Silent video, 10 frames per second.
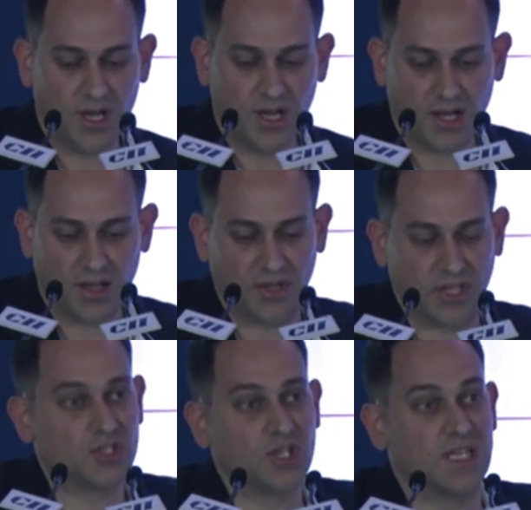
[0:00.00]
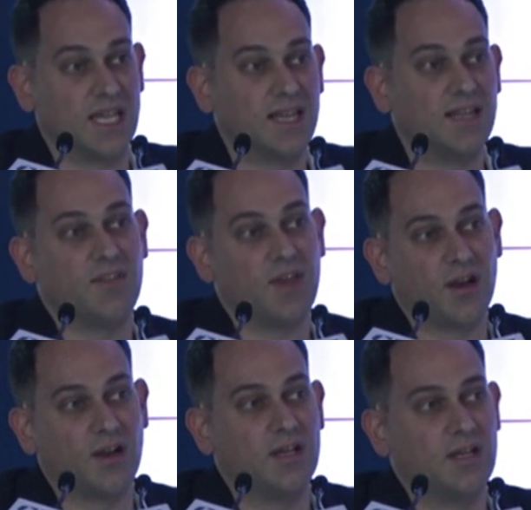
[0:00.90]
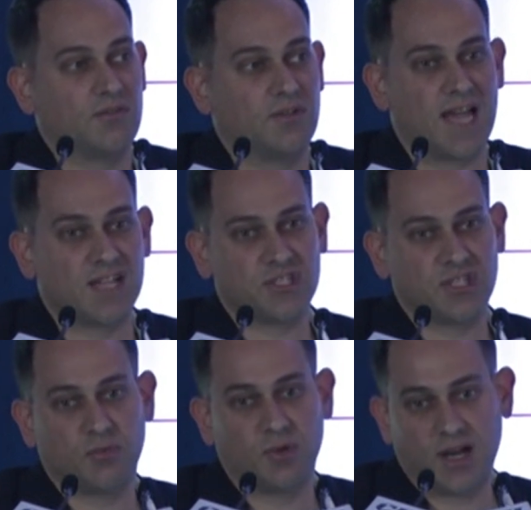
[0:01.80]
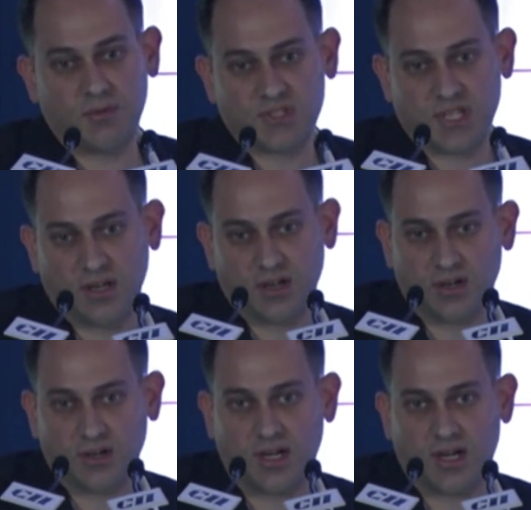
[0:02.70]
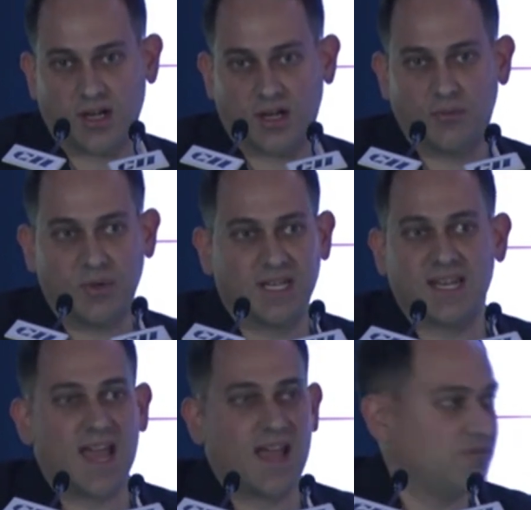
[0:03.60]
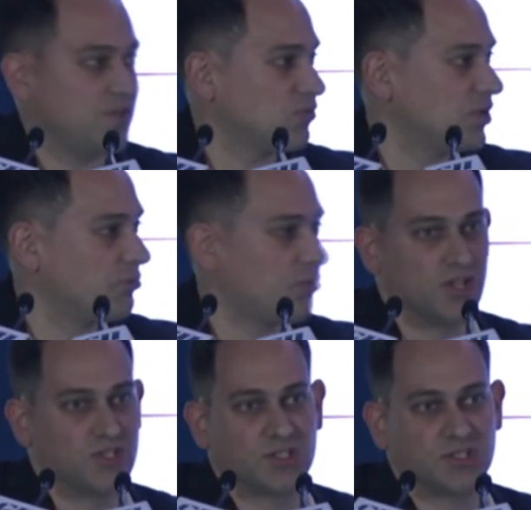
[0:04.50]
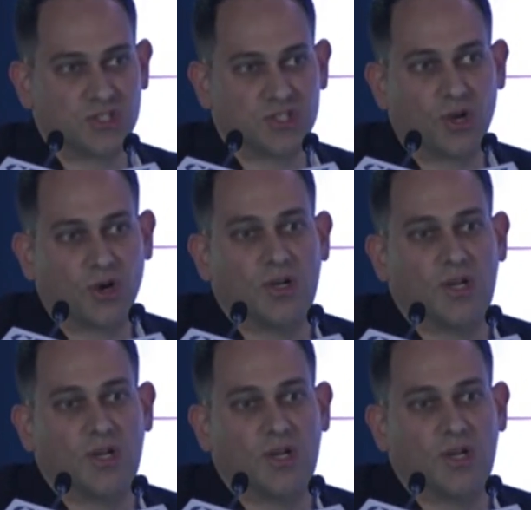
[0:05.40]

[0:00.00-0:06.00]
Things are getting there. Last year when I was here, we didn't have these real projects to show.